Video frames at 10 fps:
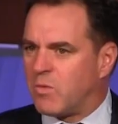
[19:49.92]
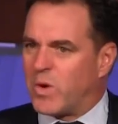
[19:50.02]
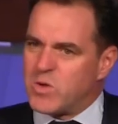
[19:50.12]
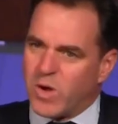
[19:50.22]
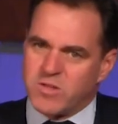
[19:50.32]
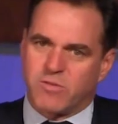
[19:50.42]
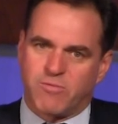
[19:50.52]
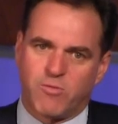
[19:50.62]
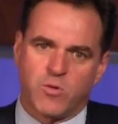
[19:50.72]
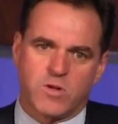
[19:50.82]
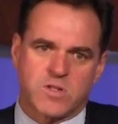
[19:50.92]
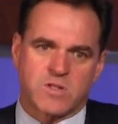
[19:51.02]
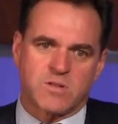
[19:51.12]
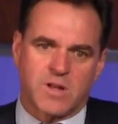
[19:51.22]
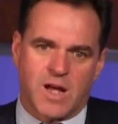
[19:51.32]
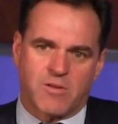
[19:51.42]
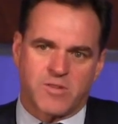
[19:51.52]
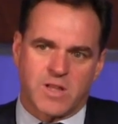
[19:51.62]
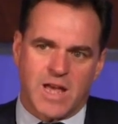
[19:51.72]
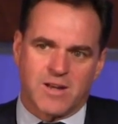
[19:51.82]
When he went to Fürth
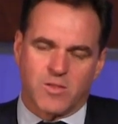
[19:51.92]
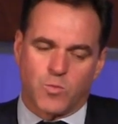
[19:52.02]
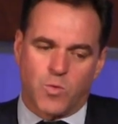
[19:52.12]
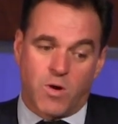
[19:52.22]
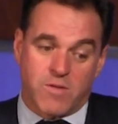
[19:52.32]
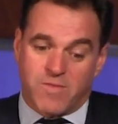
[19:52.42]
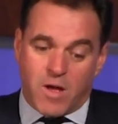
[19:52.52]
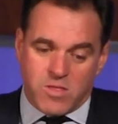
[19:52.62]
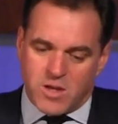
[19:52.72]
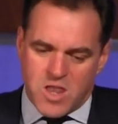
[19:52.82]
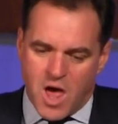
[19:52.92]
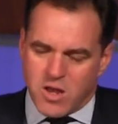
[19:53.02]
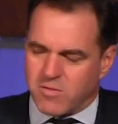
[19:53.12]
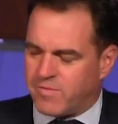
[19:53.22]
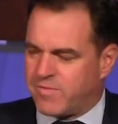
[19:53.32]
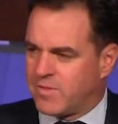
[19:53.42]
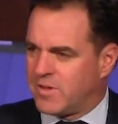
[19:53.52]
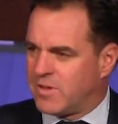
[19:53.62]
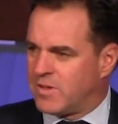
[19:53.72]
after the end of the war, he found that none of